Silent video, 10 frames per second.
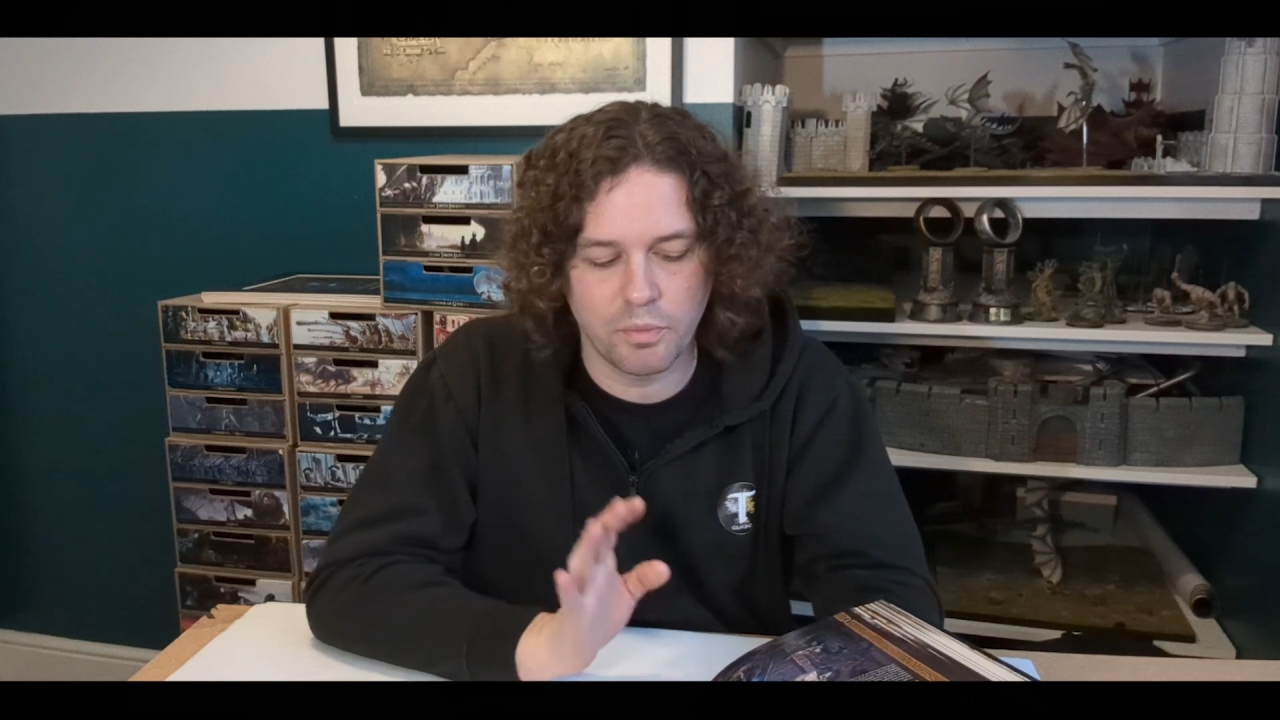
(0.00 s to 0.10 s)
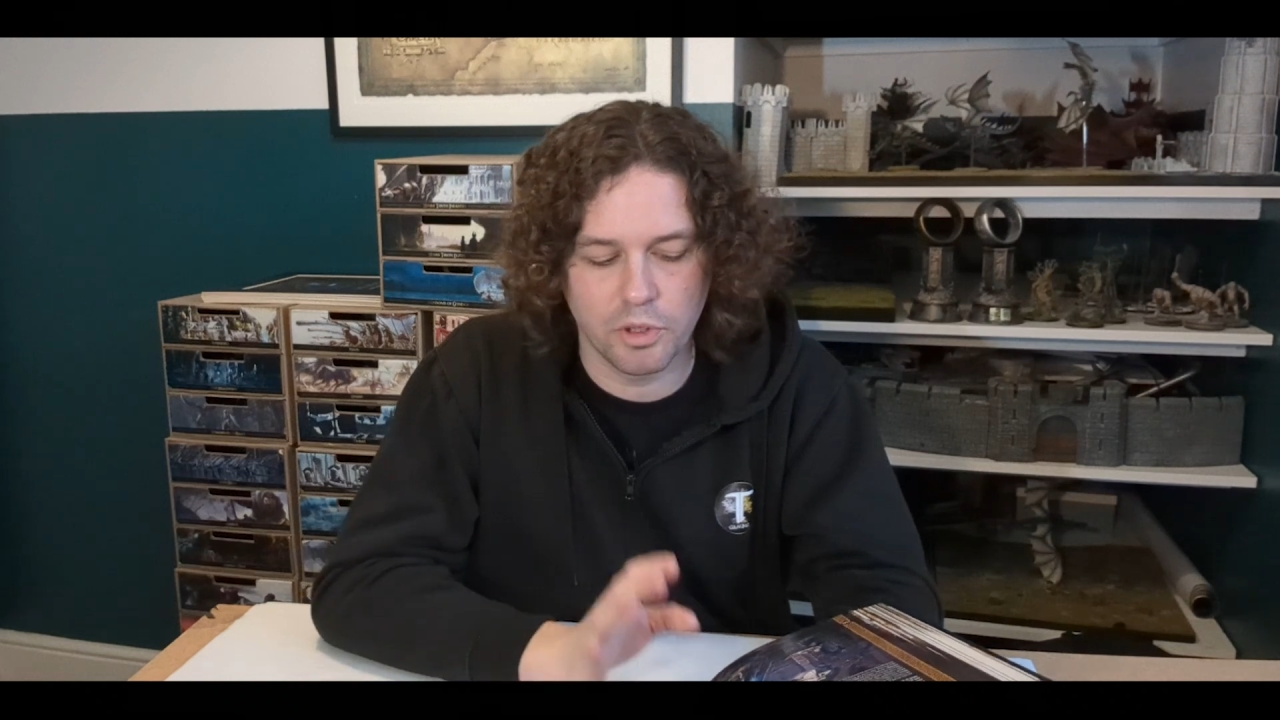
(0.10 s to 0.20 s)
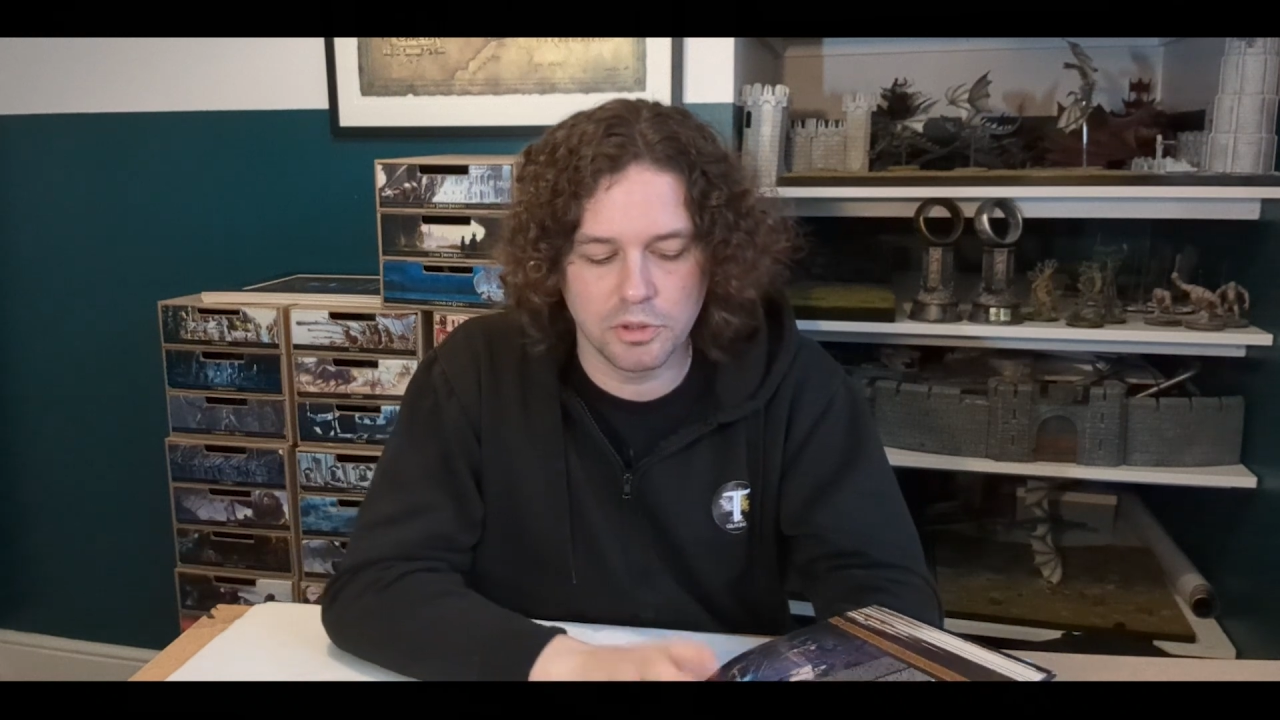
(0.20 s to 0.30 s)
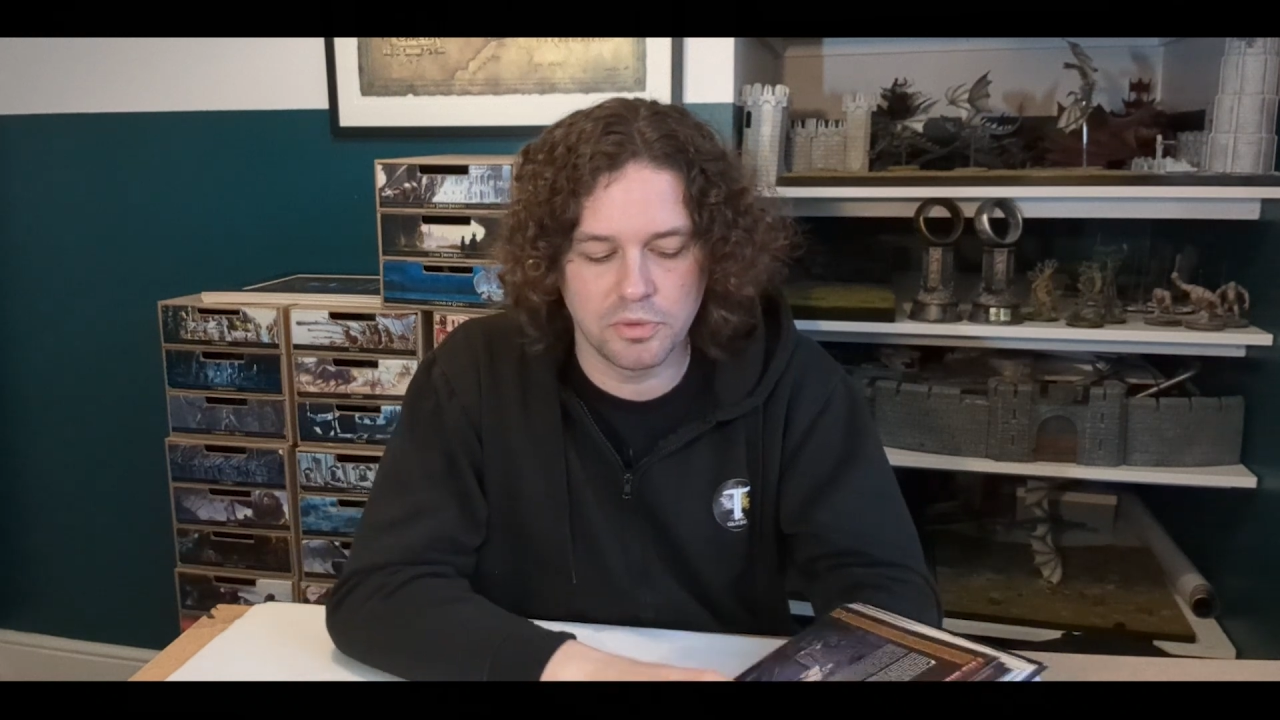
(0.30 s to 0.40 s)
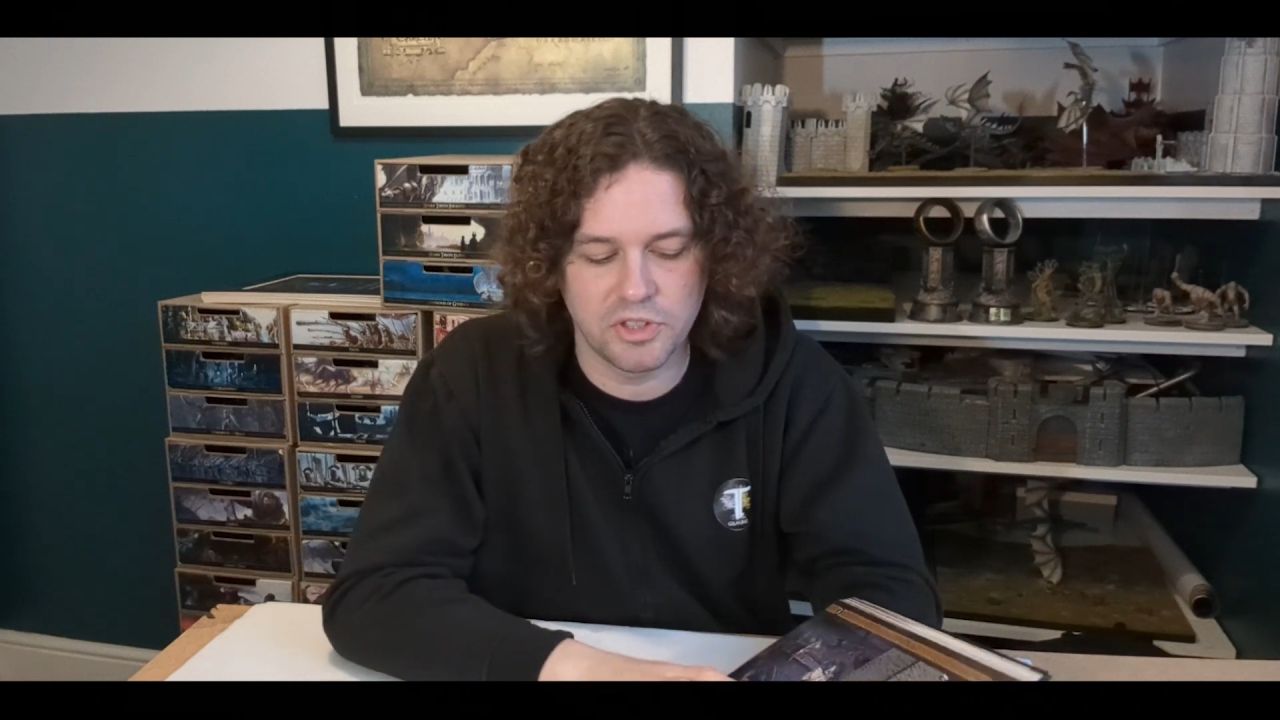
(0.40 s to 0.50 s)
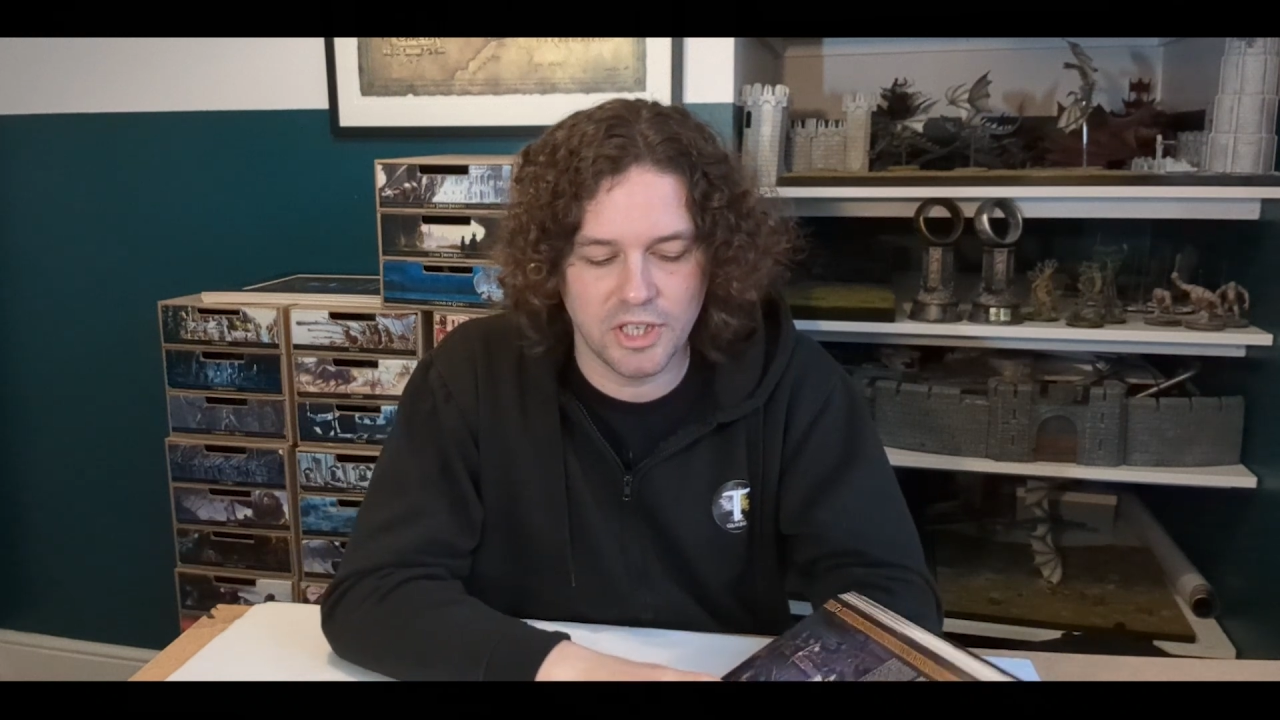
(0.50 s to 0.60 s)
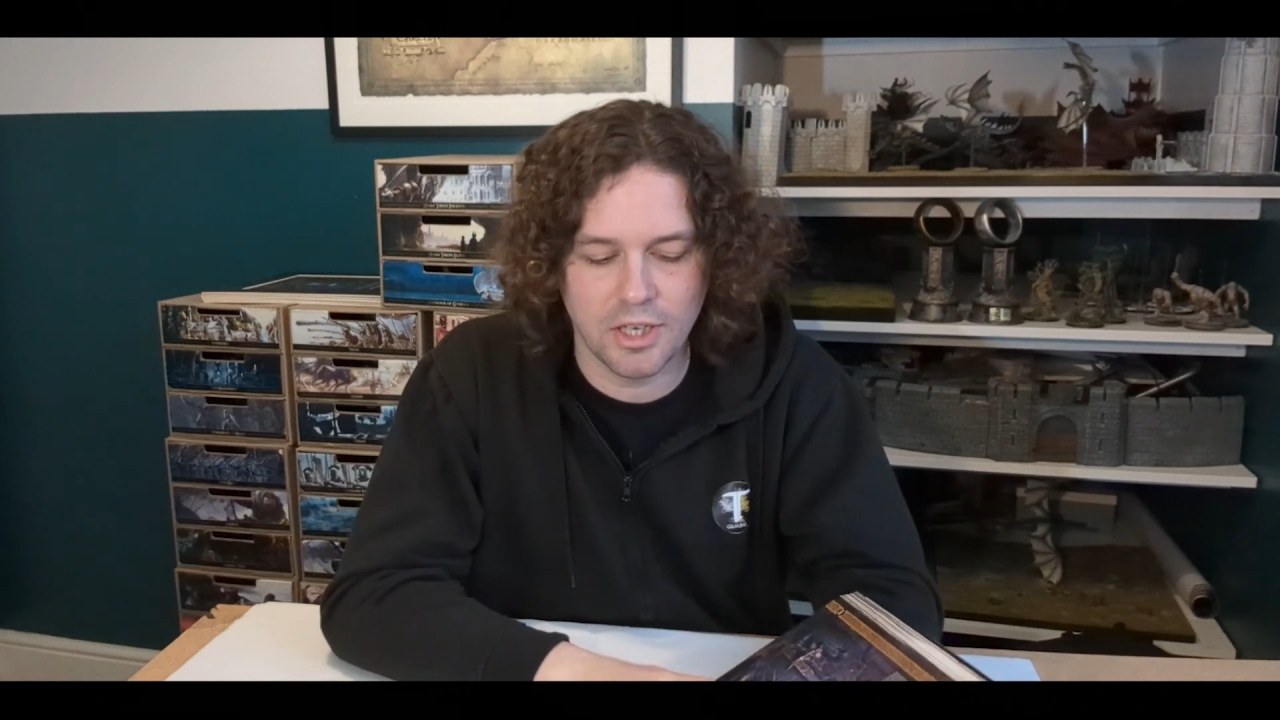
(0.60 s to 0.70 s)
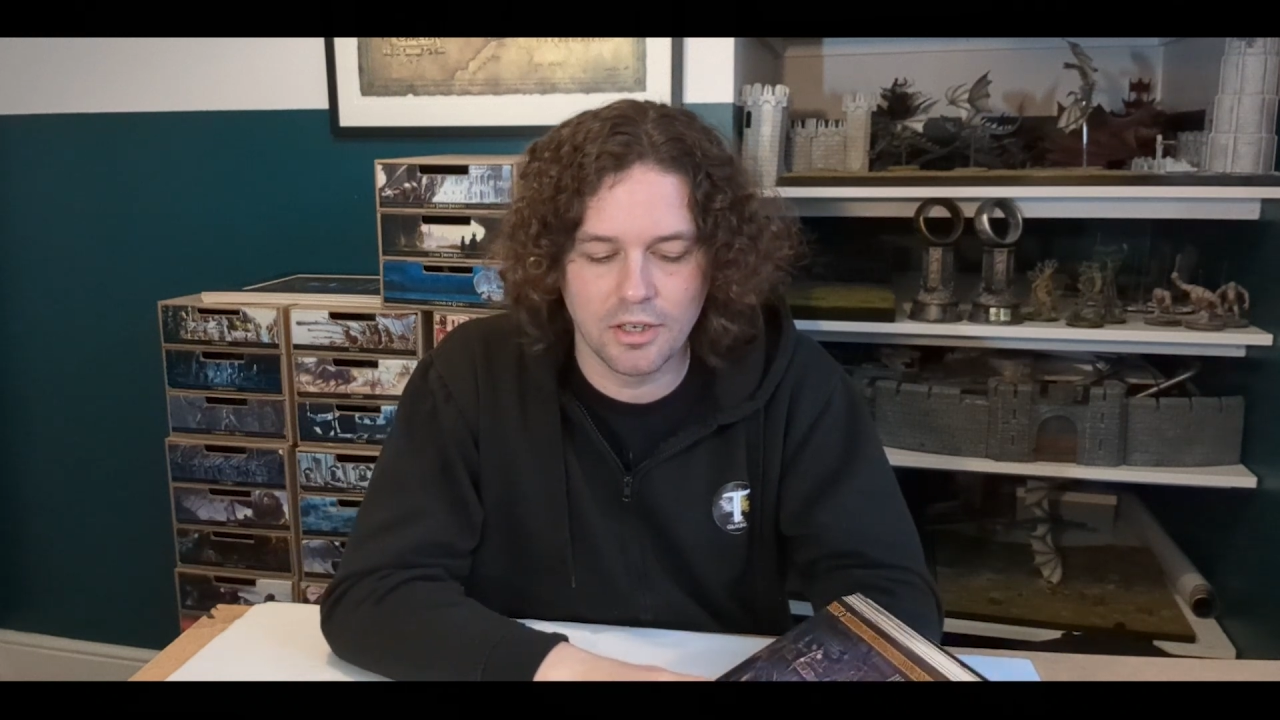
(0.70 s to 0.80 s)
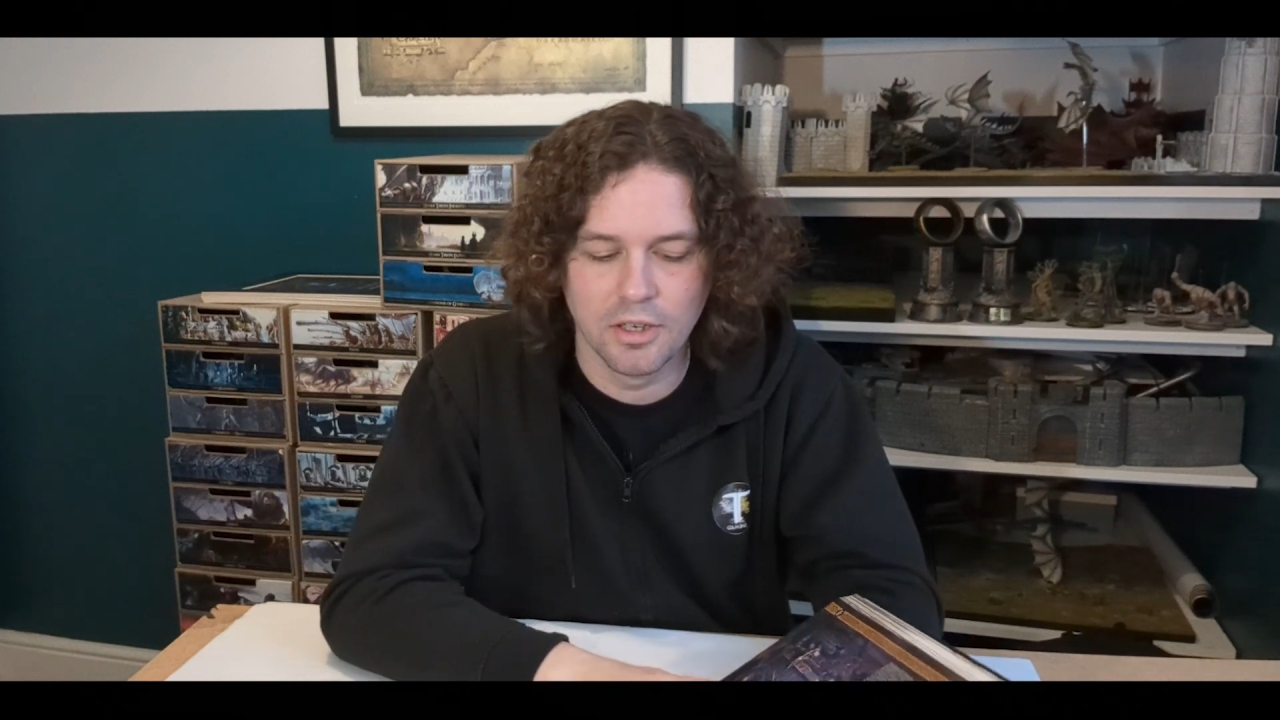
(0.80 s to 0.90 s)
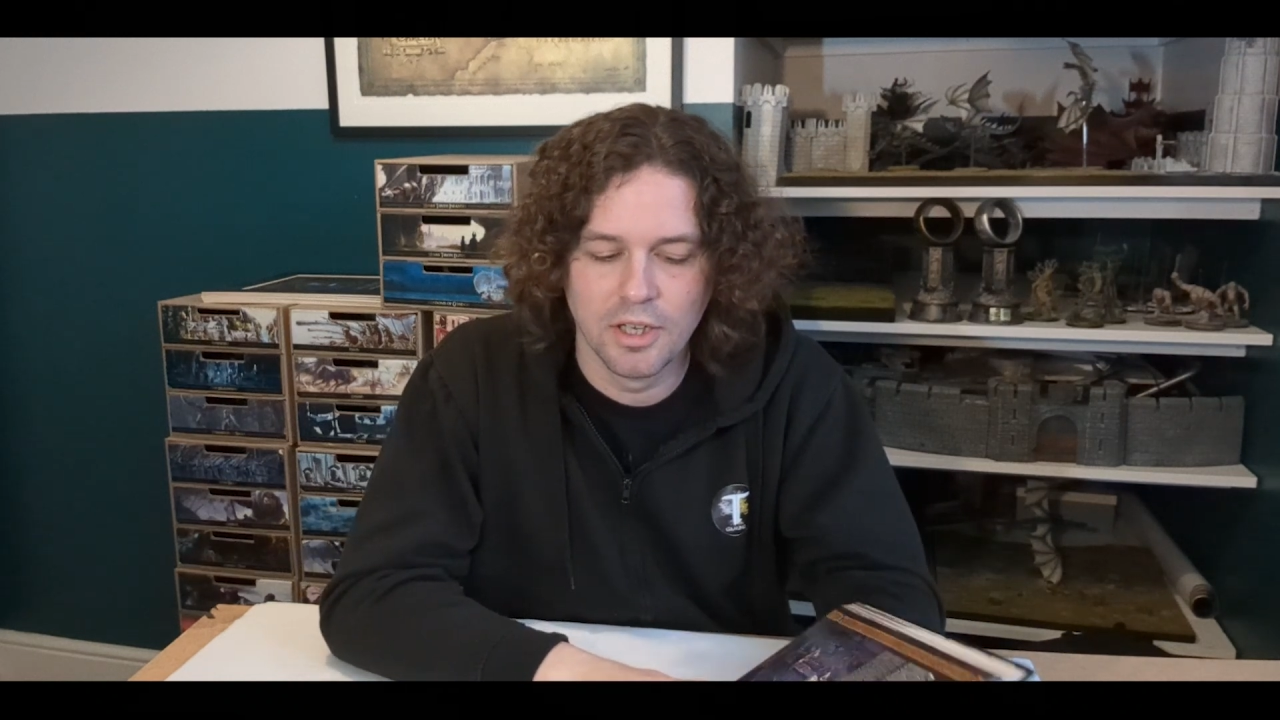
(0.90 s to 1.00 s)
ones we've
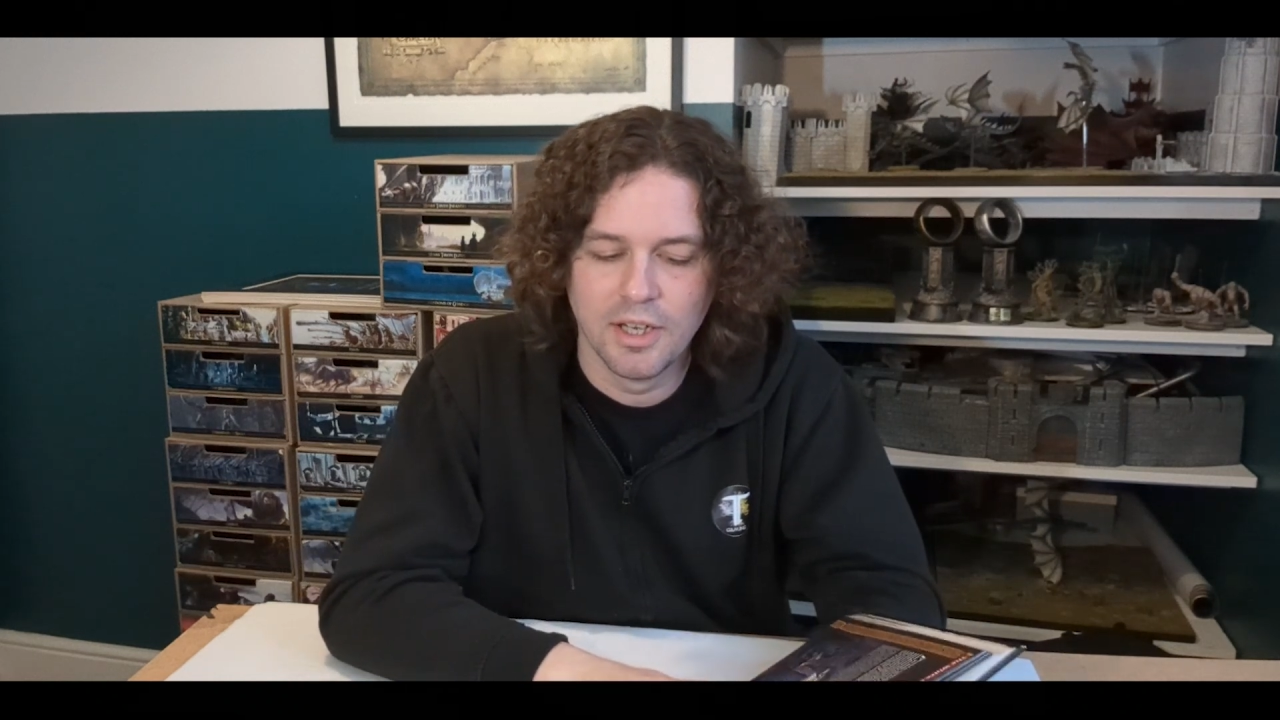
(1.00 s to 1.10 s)
seen.